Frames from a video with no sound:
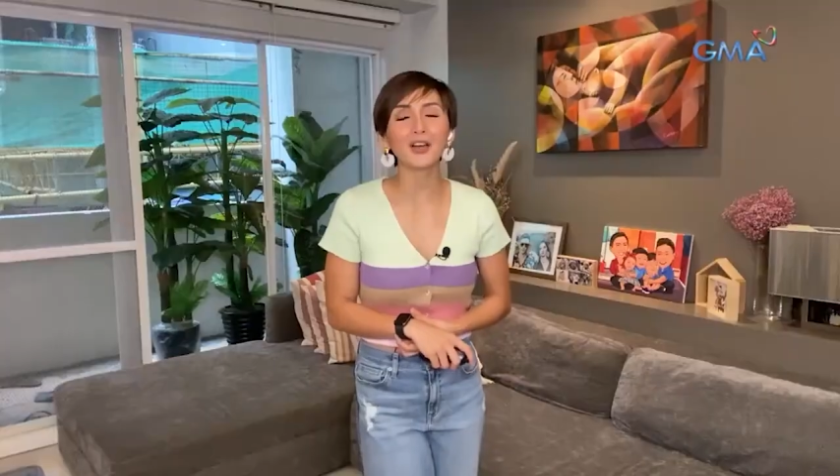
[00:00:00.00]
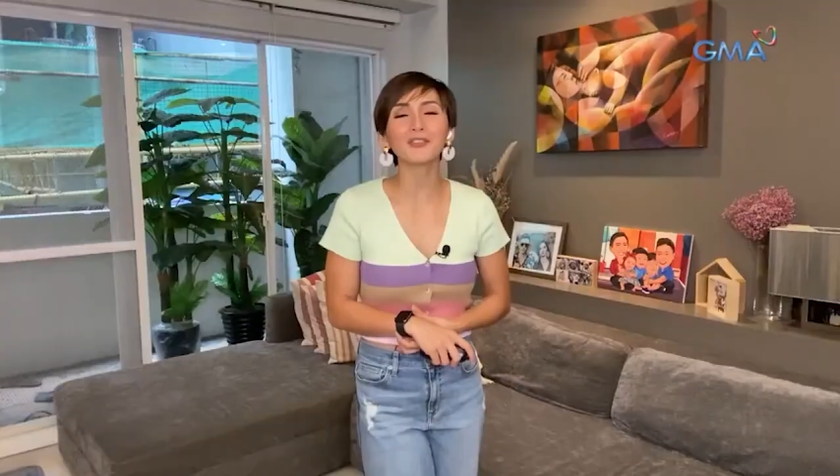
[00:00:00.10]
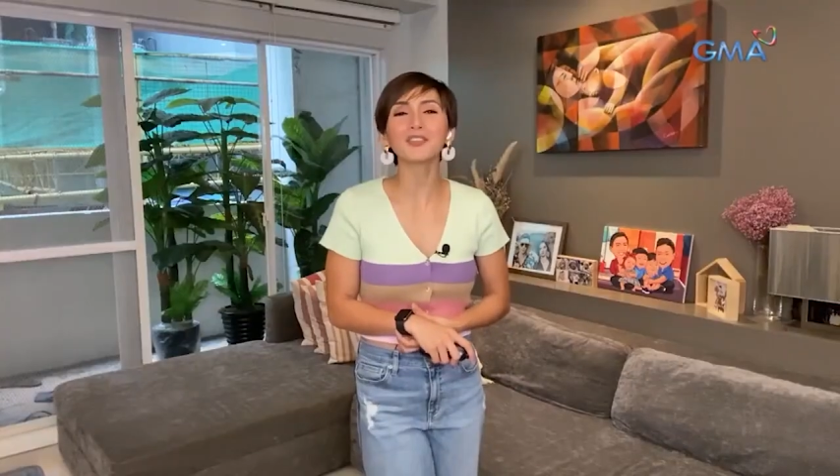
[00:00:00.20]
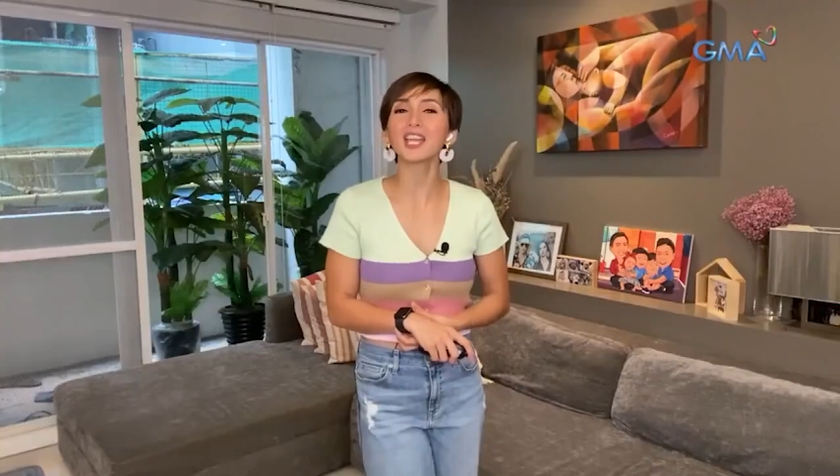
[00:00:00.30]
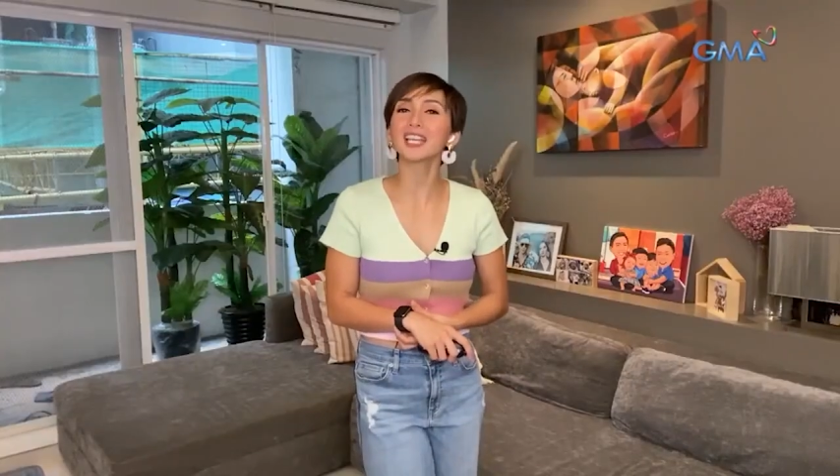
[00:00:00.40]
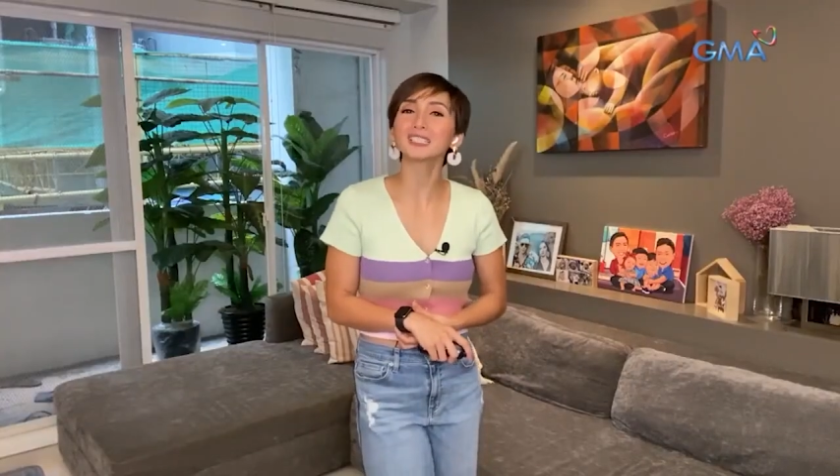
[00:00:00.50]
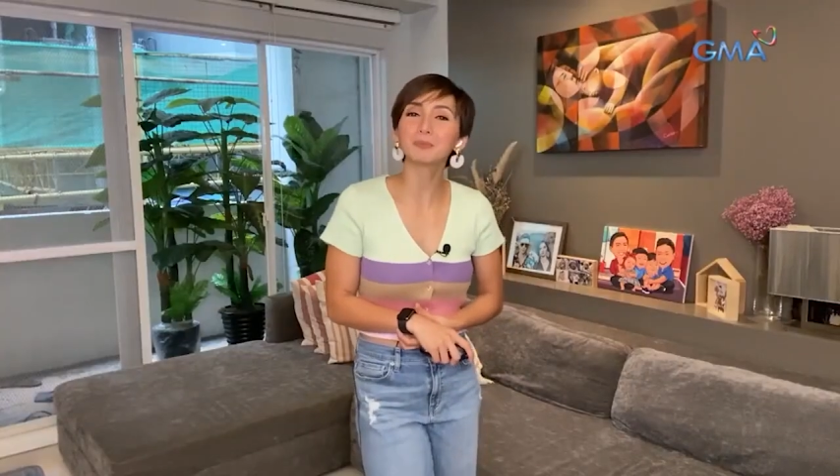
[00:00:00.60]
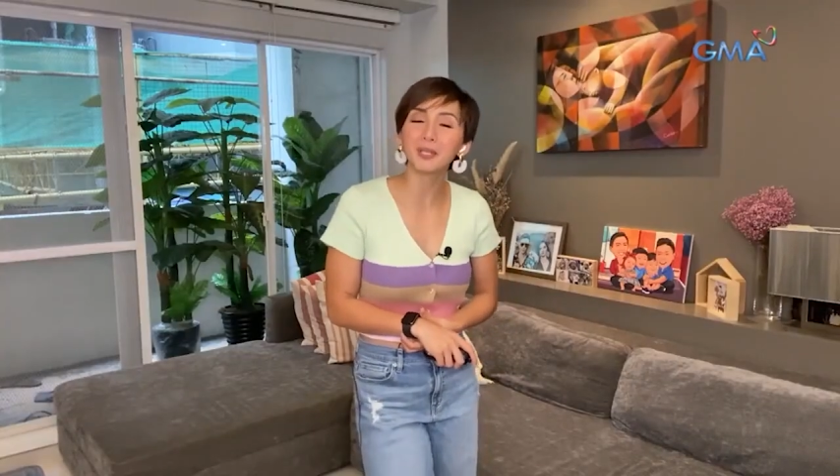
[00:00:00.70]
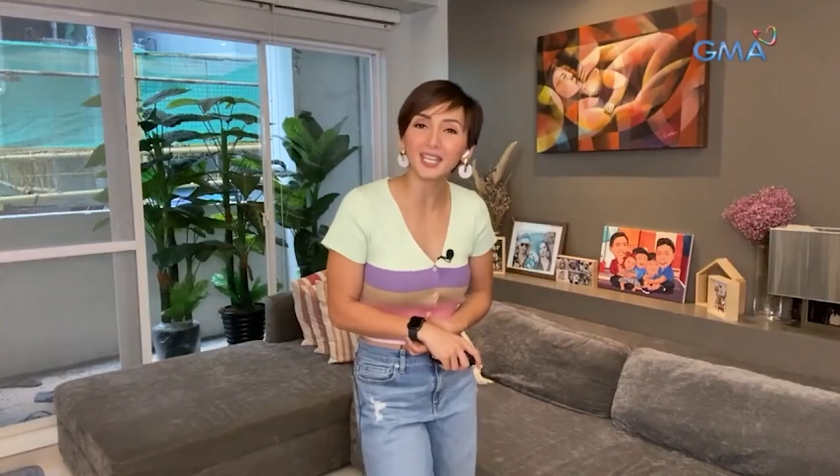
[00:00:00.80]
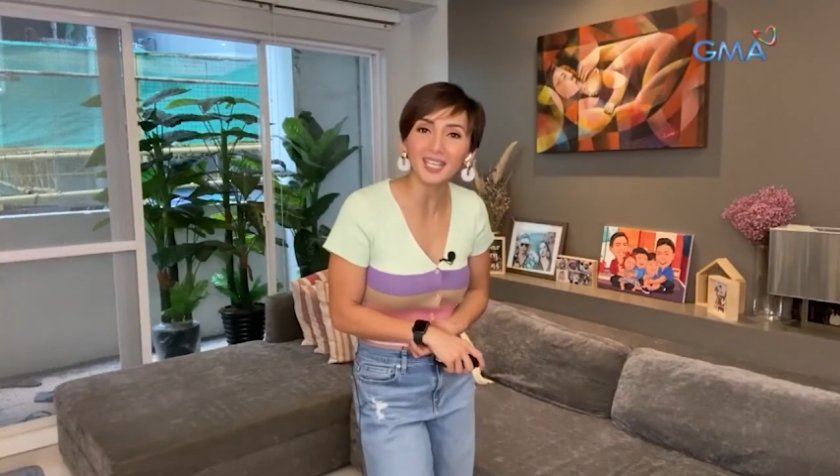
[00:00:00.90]
How have you guys
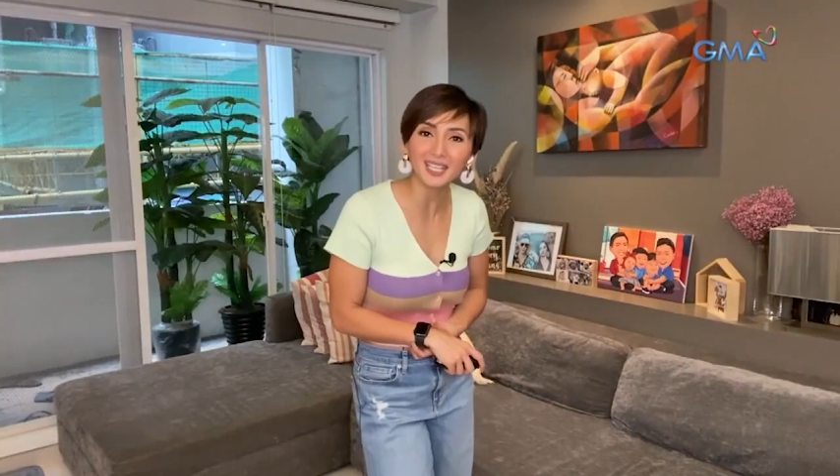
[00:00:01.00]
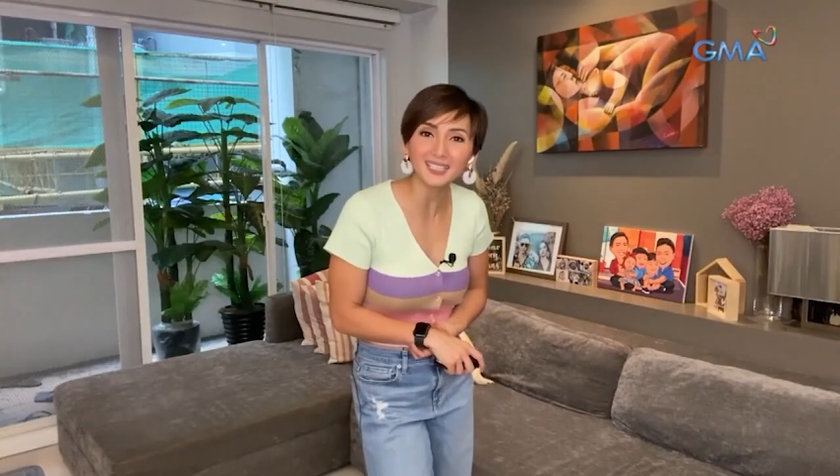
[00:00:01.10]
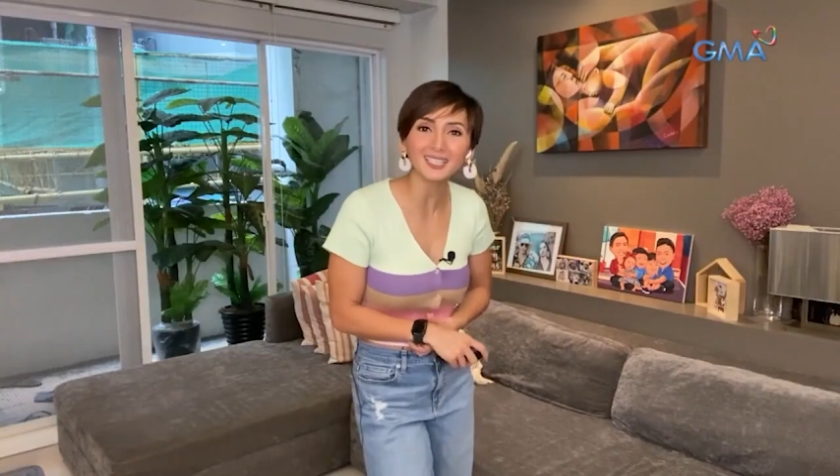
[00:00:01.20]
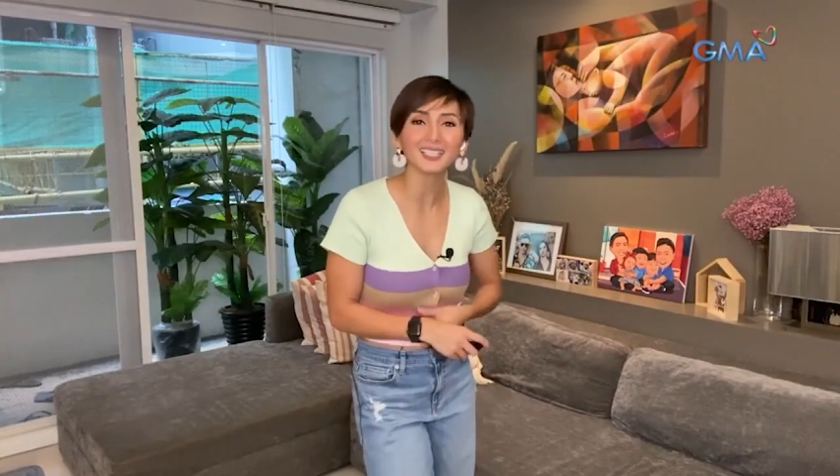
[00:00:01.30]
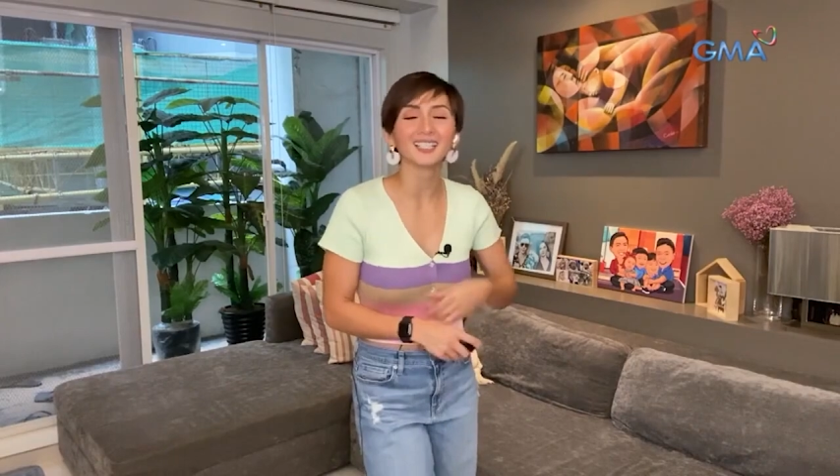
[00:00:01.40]
been?